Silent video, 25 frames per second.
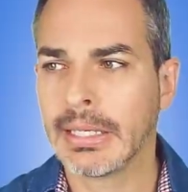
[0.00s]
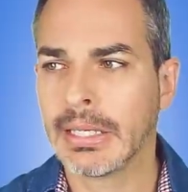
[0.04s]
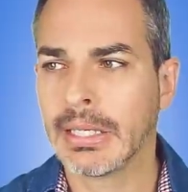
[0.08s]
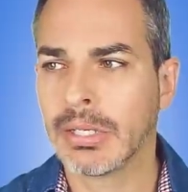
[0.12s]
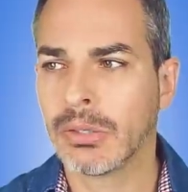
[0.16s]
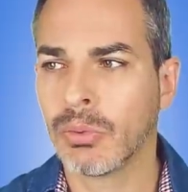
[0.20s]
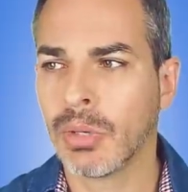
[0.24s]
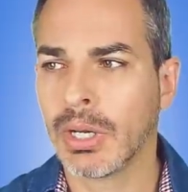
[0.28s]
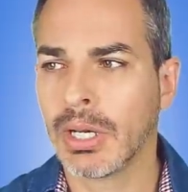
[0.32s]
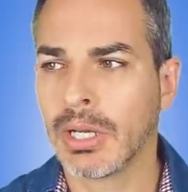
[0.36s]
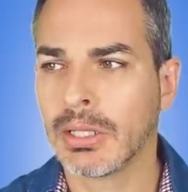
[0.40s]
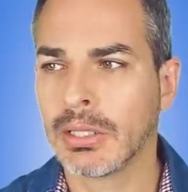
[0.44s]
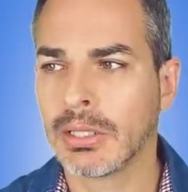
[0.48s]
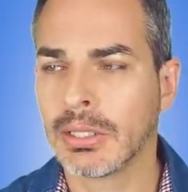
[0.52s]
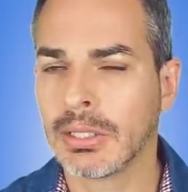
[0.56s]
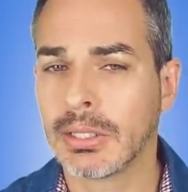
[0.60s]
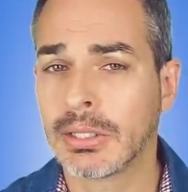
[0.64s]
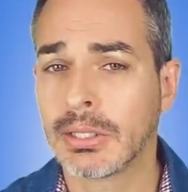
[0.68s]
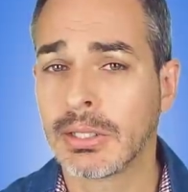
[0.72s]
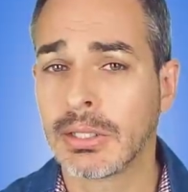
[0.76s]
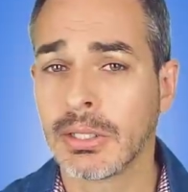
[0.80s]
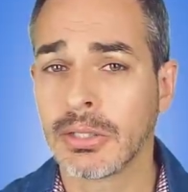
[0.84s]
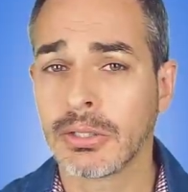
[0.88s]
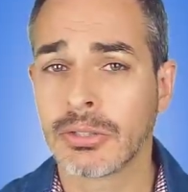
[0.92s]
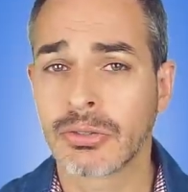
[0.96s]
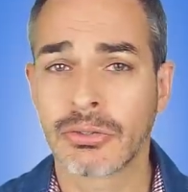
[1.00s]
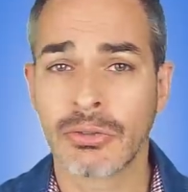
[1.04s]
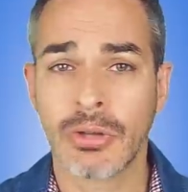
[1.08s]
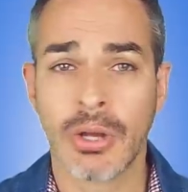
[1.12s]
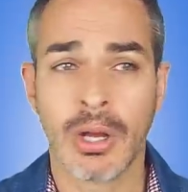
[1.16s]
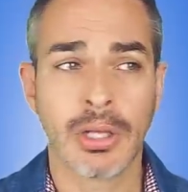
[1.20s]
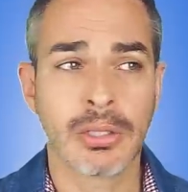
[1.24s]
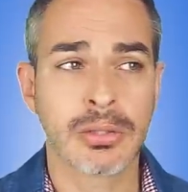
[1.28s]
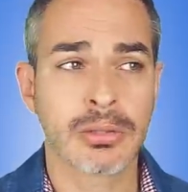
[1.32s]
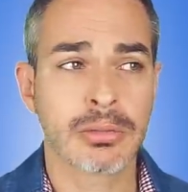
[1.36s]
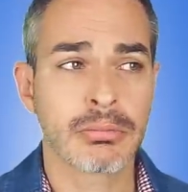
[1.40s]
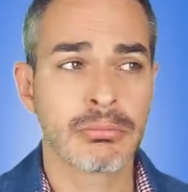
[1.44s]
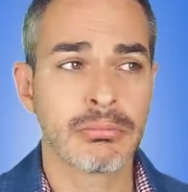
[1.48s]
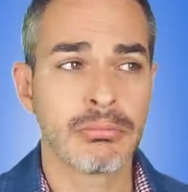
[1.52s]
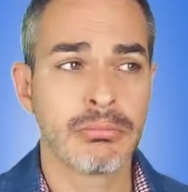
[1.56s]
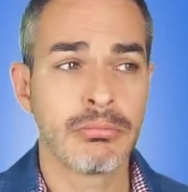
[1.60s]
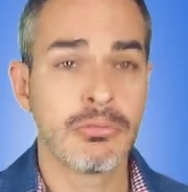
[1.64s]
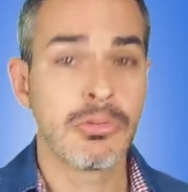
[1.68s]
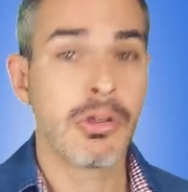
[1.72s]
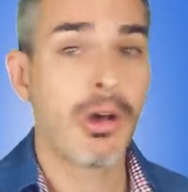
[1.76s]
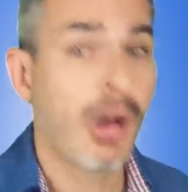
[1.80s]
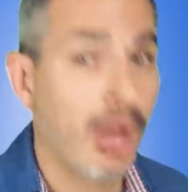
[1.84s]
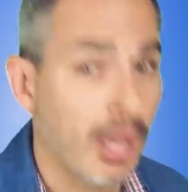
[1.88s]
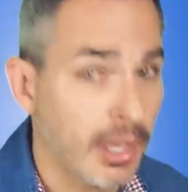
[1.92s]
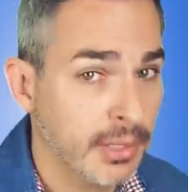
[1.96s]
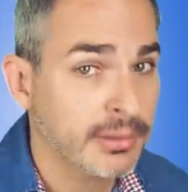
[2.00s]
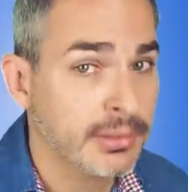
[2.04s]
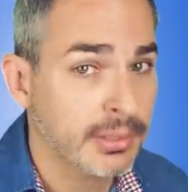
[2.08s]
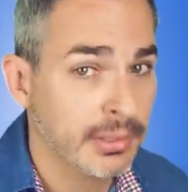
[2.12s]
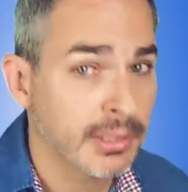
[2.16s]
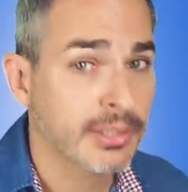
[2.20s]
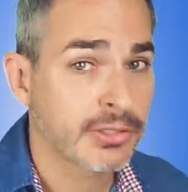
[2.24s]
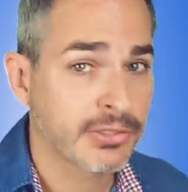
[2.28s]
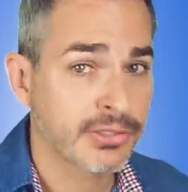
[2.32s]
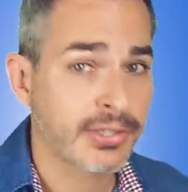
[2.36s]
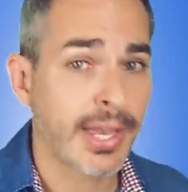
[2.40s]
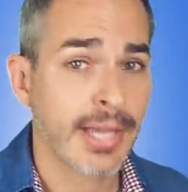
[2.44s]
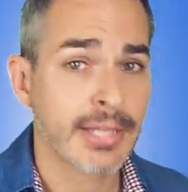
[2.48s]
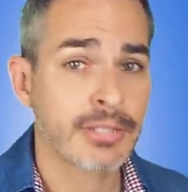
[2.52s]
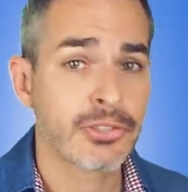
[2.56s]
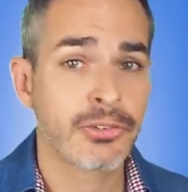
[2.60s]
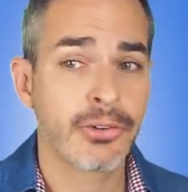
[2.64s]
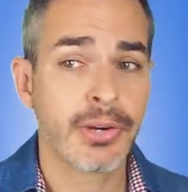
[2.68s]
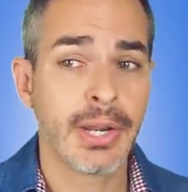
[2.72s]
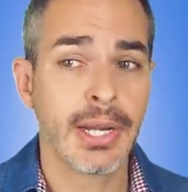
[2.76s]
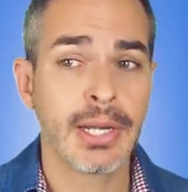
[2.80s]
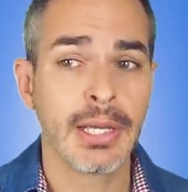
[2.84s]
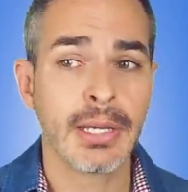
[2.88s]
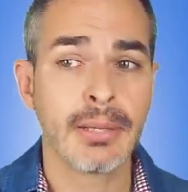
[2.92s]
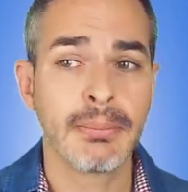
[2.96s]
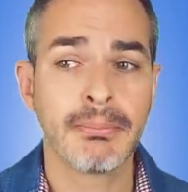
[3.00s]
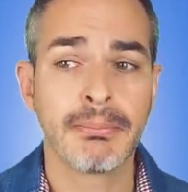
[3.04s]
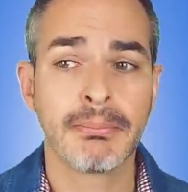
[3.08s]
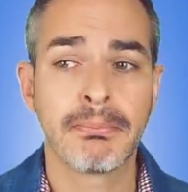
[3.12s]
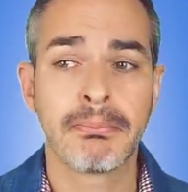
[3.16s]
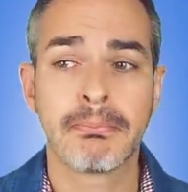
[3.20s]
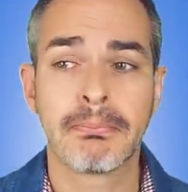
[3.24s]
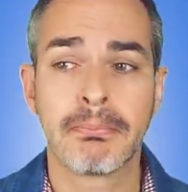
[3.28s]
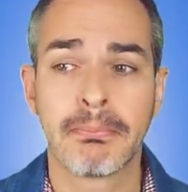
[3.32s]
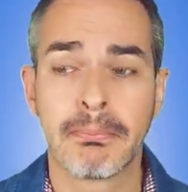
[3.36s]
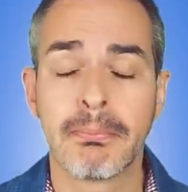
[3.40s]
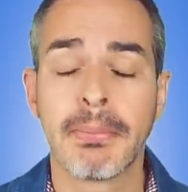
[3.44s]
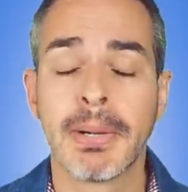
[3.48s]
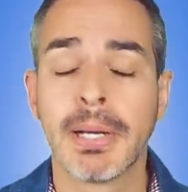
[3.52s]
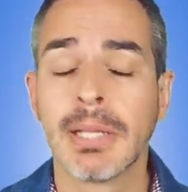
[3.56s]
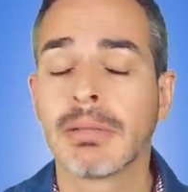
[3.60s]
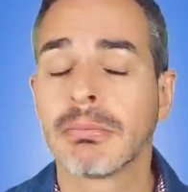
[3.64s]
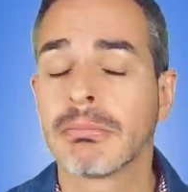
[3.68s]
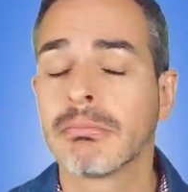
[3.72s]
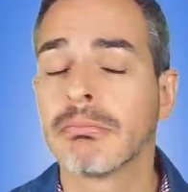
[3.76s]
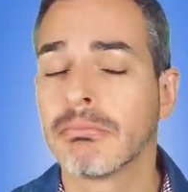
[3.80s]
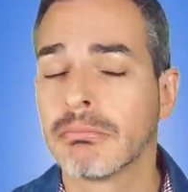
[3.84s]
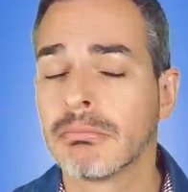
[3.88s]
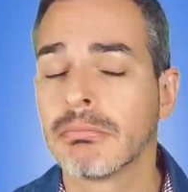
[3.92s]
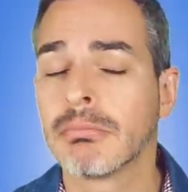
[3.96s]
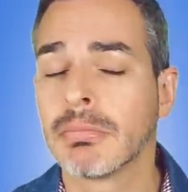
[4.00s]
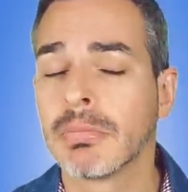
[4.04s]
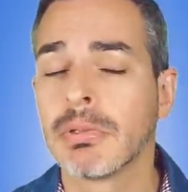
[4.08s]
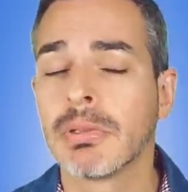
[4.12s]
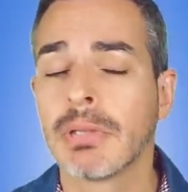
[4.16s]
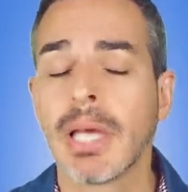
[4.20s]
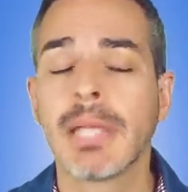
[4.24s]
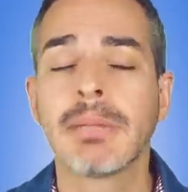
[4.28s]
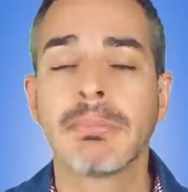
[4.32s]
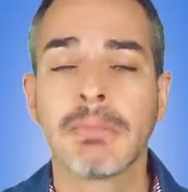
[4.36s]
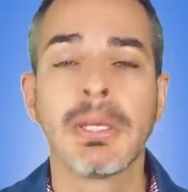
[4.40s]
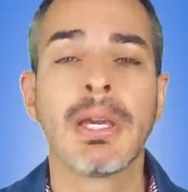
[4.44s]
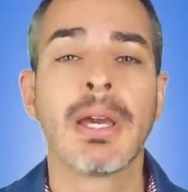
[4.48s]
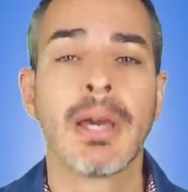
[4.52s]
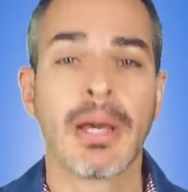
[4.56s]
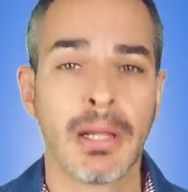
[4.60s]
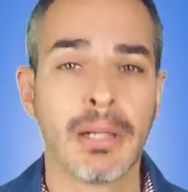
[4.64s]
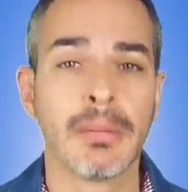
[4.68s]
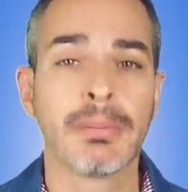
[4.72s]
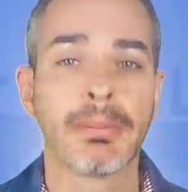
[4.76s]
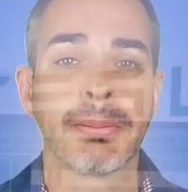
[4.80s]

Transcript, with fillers: well, he's not not exaggerating, but let me help.